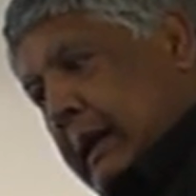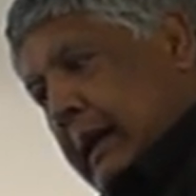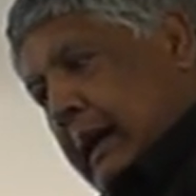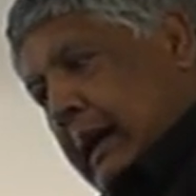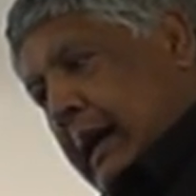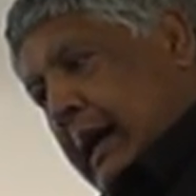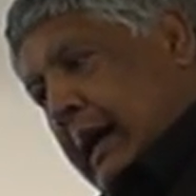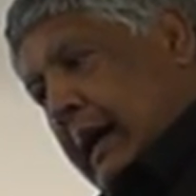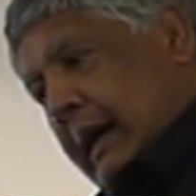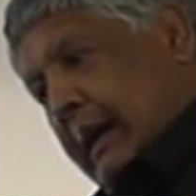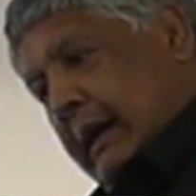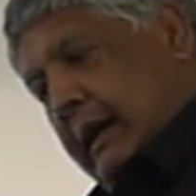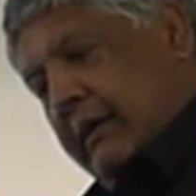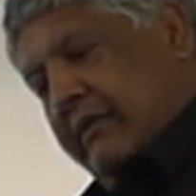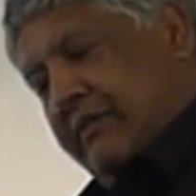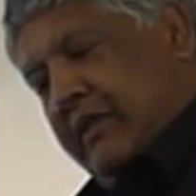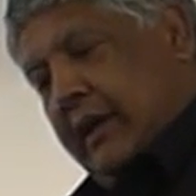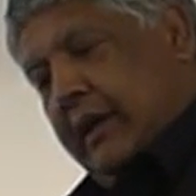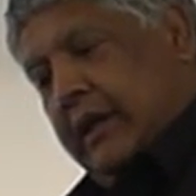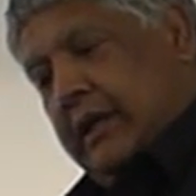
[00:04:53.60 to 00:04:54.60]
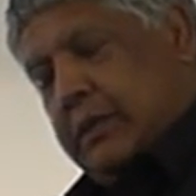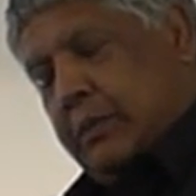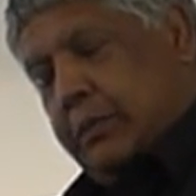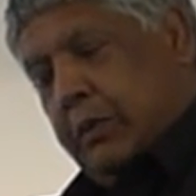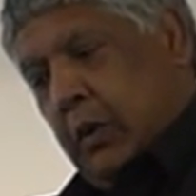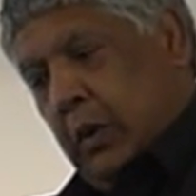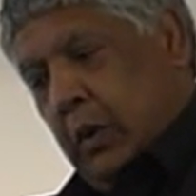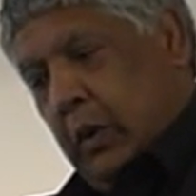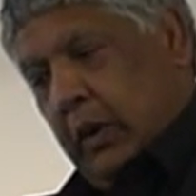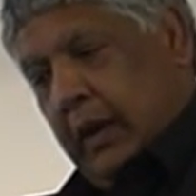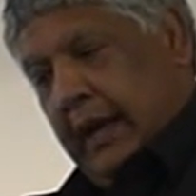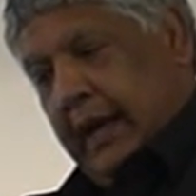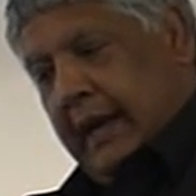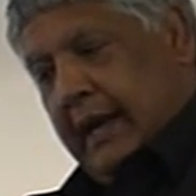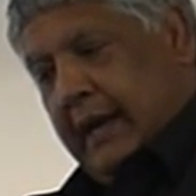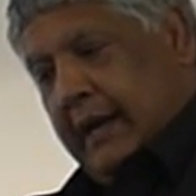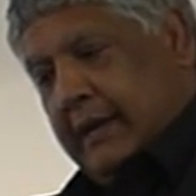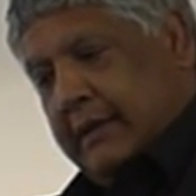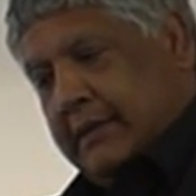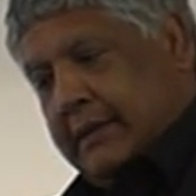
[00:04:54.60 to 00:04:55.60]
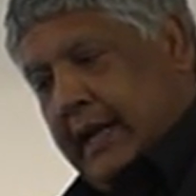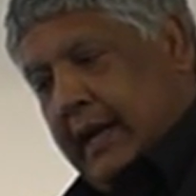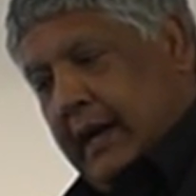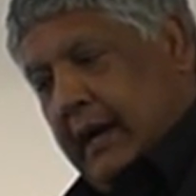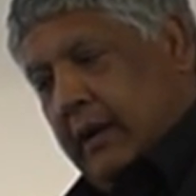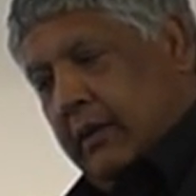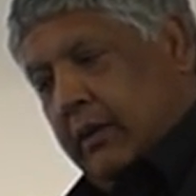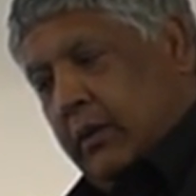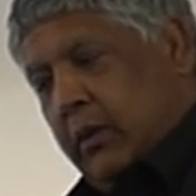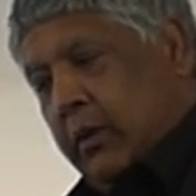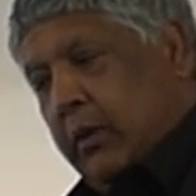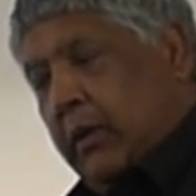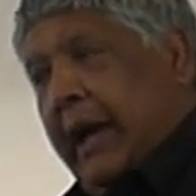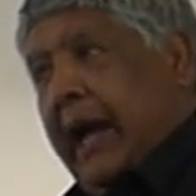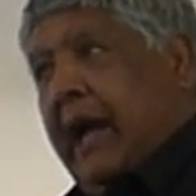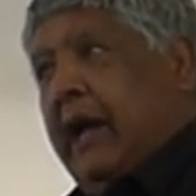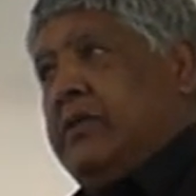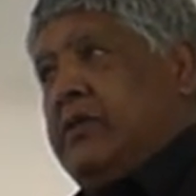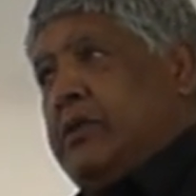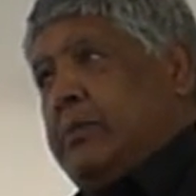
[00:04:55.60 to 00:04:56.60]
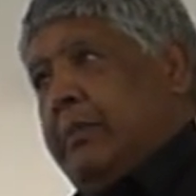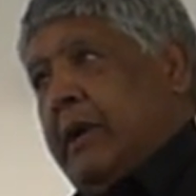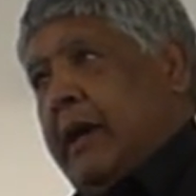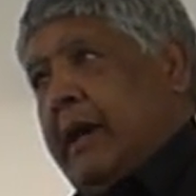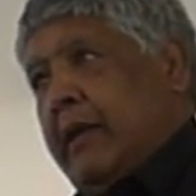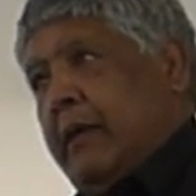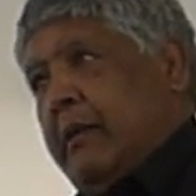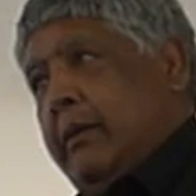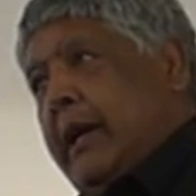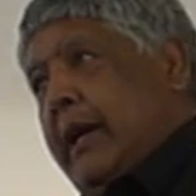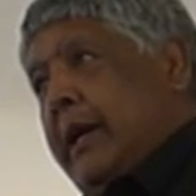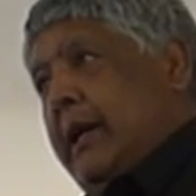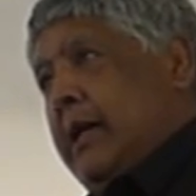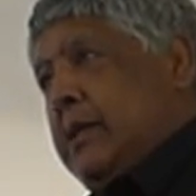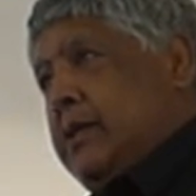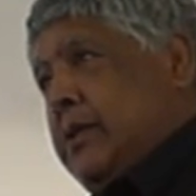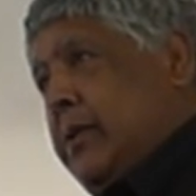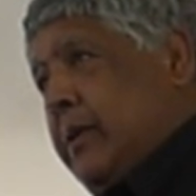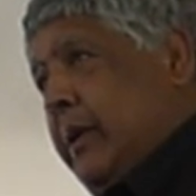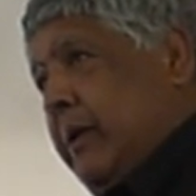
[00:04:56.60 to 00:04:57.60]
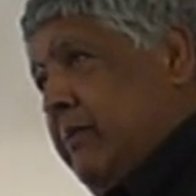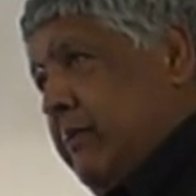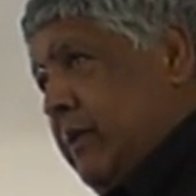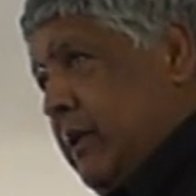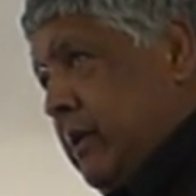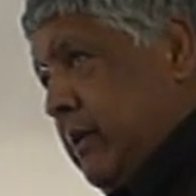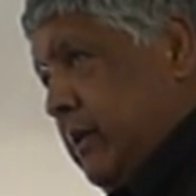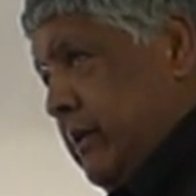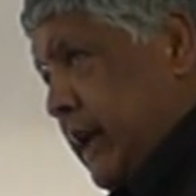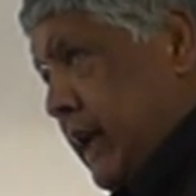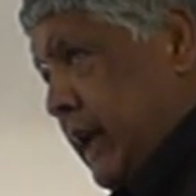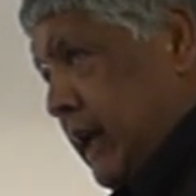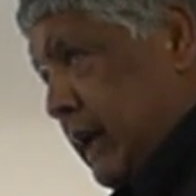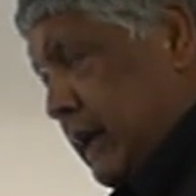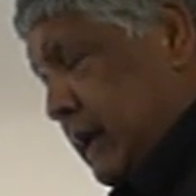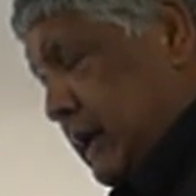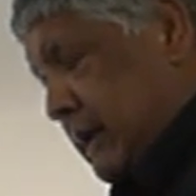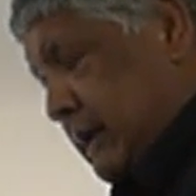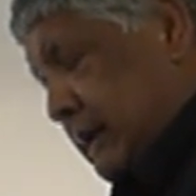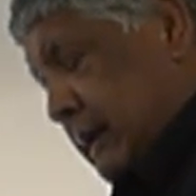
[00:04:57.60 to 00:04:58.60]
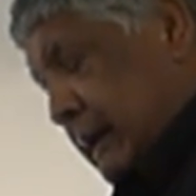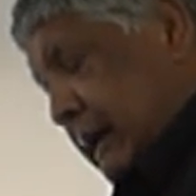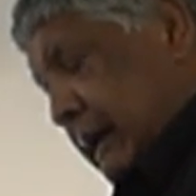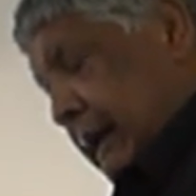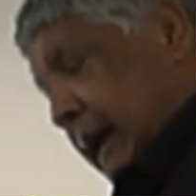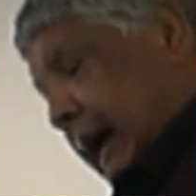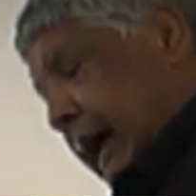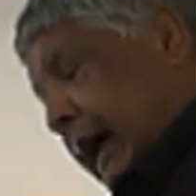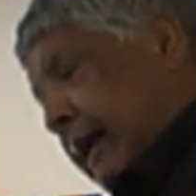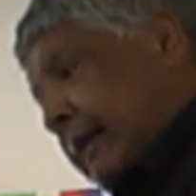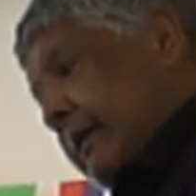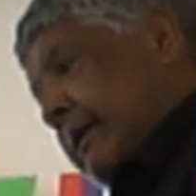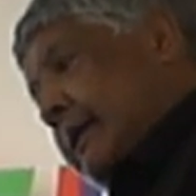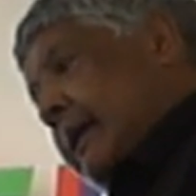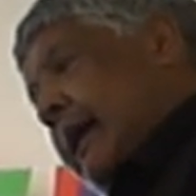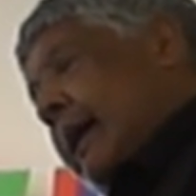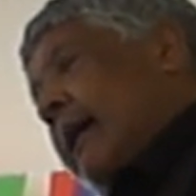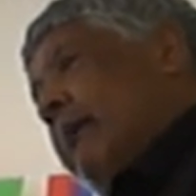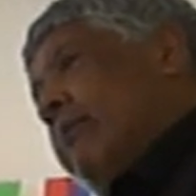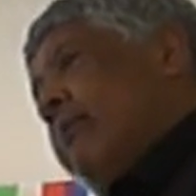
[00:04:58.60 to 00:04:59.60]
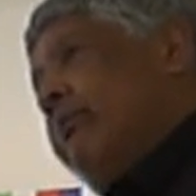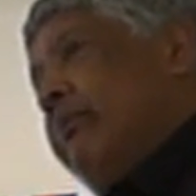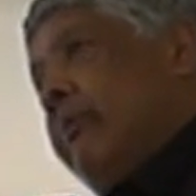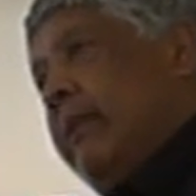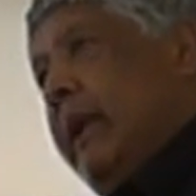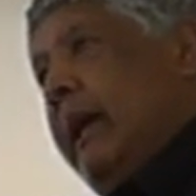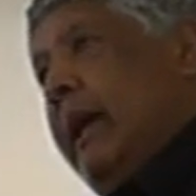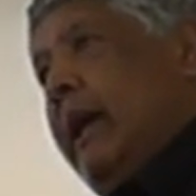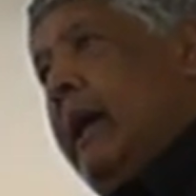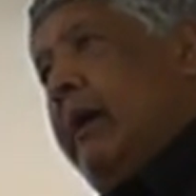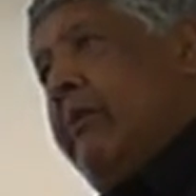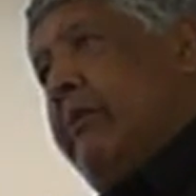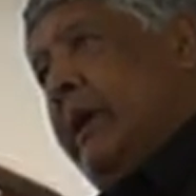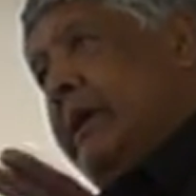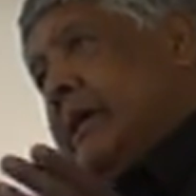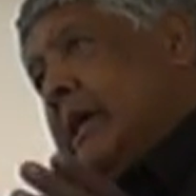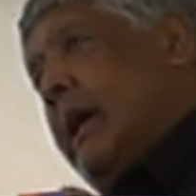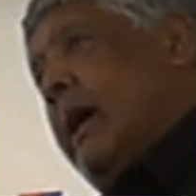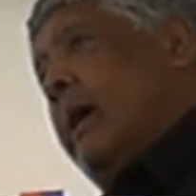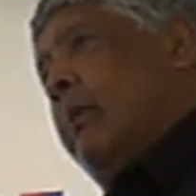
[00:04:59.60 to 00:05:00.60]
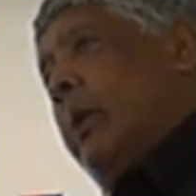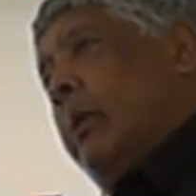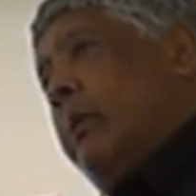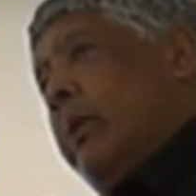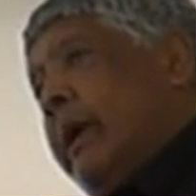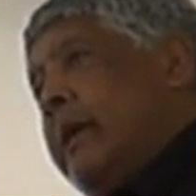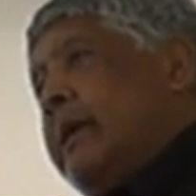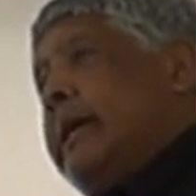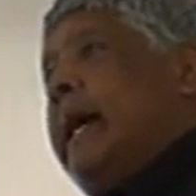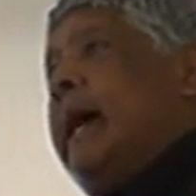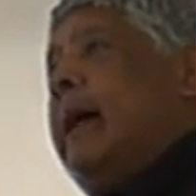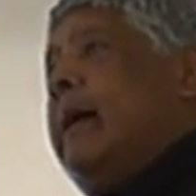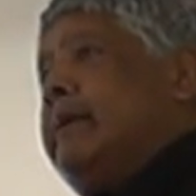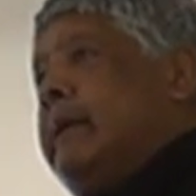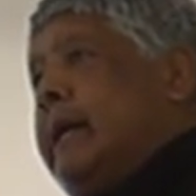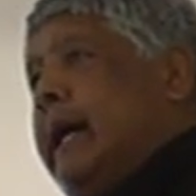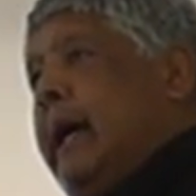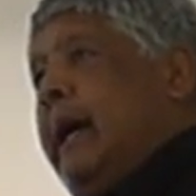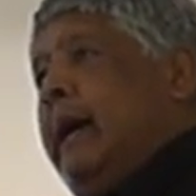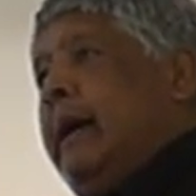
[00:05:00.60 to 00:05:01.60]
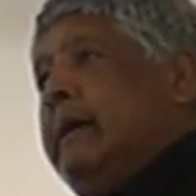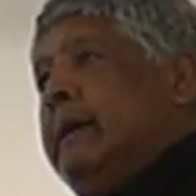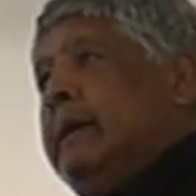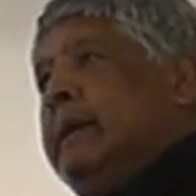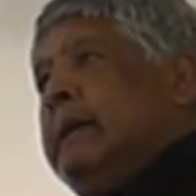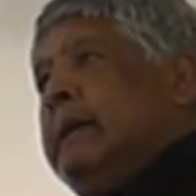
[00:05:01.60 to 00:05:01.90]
I lived in a small town called Inch, by the way, next to Inverurie. And every time we went out there,